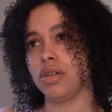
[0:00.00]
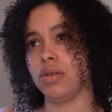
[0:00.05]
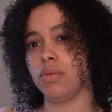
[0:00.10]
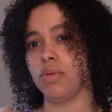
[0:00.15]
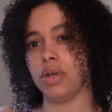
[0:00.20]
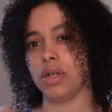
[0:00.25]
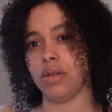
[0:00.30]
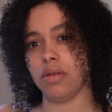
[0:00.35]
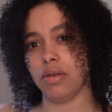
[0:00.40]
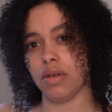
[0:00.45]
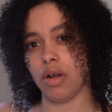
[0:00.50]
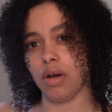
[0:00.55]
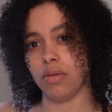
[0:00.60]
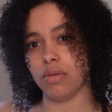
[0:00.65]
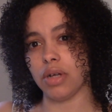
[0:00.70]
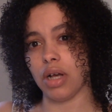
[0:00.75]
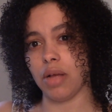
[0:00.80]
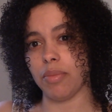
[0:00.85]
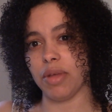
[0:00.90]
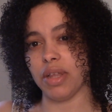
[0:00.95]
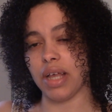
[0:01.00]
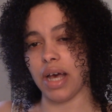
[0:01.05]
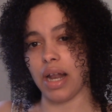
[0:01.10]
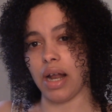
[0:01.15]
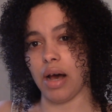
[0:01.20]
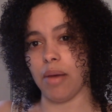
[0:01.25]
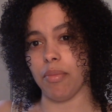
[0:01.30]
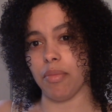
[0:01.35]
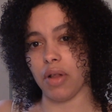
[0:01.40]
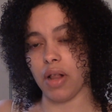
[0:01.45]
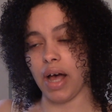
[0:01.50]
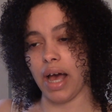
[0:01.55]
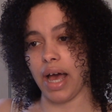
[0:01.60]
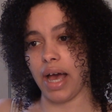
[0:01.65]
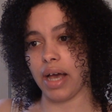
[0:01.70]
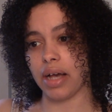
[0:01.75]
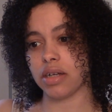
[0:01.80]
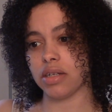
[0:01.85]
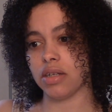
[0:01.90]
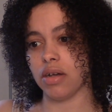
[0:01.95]
would, tell me that I'm
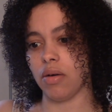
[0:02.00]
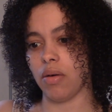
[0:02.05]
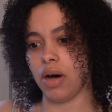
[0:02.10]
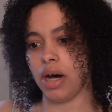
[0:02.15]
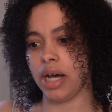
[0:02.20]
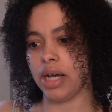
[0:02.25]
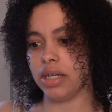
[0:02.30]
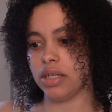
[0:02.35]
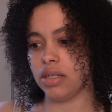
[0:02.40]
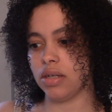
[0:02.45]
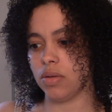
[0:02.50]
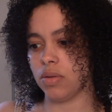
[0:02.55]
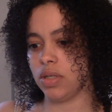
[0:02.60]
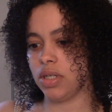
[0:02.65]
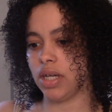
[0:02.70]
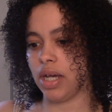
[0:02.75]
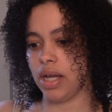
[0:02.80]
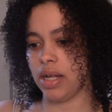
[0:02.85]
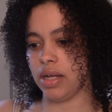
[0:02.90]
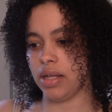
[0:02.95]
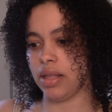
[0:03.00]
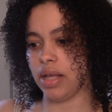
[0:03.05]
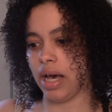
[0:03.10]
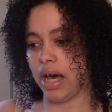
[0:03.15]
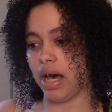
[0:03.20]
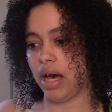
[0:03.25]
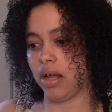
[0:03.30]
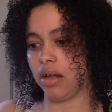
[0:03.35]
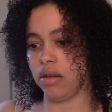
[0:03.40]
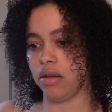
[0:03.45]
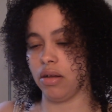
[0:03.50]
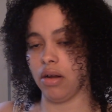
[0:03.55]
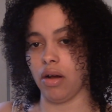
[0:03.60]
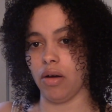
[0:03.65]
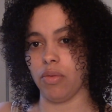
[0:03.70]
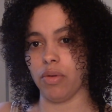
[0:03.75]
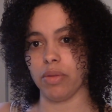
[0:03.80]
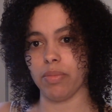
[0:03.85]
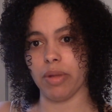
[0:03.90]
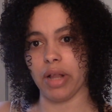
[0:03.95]
black. So I associated that,
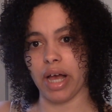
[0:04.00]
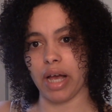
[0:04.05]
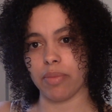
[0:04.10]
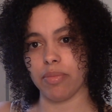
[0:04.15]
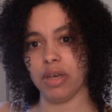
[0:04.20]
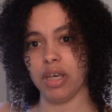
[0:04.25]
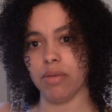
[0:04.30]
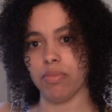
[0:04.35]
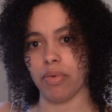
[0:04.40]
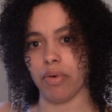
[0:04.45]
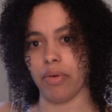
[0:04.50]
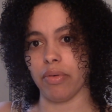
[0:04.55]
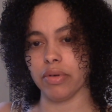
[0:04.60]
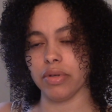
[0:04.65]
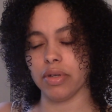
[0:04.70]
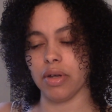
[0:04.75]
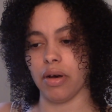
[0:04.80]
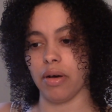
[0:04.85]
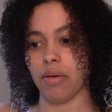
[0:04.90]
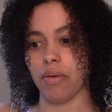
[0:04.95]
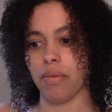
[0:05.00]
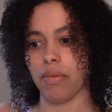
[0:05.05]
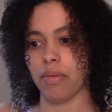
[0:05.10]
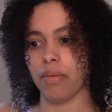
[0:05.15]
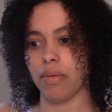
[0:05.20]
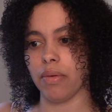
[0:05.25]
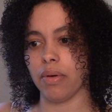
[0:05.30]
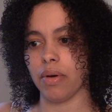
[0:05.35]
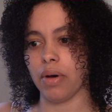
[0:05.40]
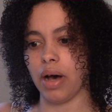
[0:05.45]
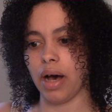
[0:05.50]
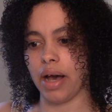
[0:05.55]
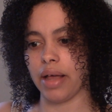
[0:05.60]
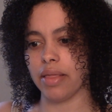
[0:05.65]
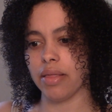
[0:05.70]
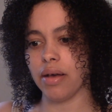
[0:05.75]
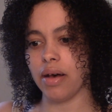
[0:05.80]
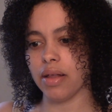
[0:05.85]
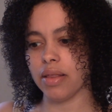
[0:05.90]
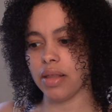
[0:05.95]
with black people. So I
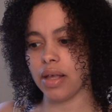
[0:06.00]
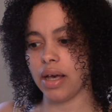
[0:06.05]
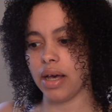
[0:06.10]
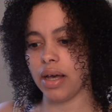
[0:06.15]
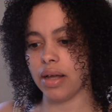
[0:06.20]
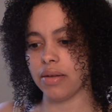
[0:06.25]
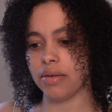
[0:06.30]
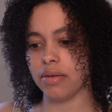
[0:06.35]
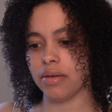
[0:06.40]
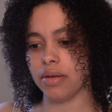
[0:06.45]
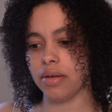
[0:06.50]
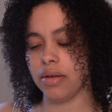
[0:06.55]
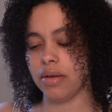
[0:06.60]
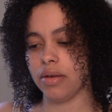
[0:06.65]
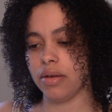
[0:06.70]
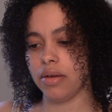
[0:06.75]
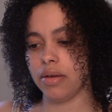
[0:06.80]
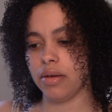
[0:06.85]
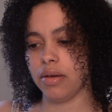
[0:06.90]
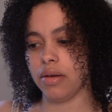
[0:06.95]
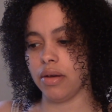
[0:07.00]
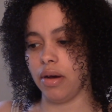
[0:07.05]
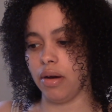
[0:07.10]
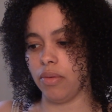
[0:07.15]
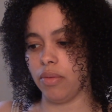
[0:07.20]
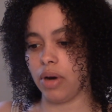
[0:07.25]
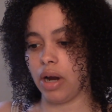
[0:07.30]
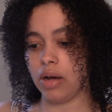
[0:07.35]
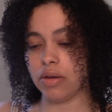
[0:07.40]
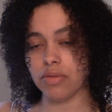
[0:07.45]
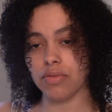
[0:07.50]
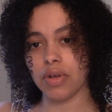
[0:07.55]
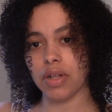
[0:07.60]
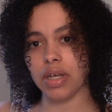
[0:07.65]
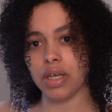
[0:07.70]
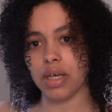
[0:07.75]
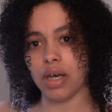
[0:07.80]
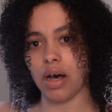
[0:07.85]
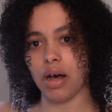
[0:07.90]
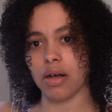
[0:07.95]
thought that, when I was
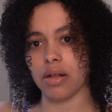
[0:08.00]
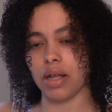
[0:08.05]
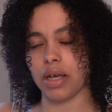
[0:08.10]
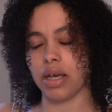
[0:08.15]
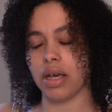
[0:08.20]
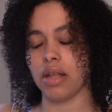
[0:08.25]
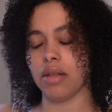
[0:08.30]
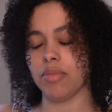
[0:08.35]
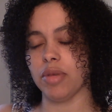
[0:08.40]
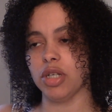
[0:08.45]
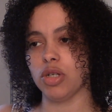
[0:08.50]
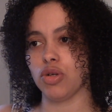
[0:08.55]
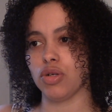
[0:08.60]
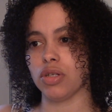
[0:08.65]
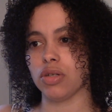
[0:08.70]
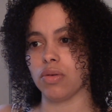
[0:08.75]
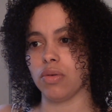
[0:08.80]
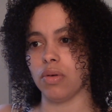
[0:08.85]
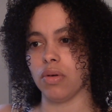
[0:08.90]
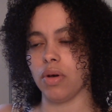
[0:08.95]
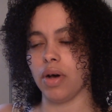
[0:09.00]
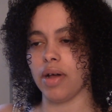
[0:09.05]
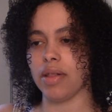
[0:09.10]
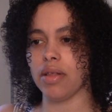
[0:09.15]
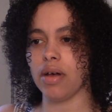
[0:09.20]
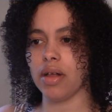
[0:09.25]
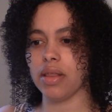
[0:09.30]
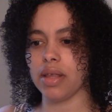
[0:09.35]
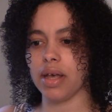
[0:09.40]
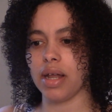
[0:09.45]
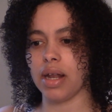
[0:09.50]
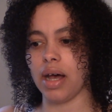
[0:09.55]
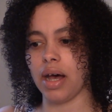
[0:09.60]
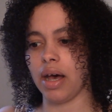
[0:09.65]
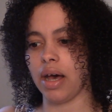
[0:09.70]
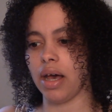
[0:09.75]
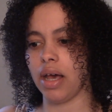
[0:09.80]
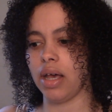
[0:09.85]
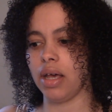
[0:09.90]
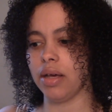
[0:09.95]
really young, like elementary school, I thought that
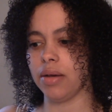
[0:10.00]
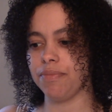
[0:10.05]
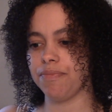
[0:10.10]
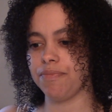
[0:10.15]
I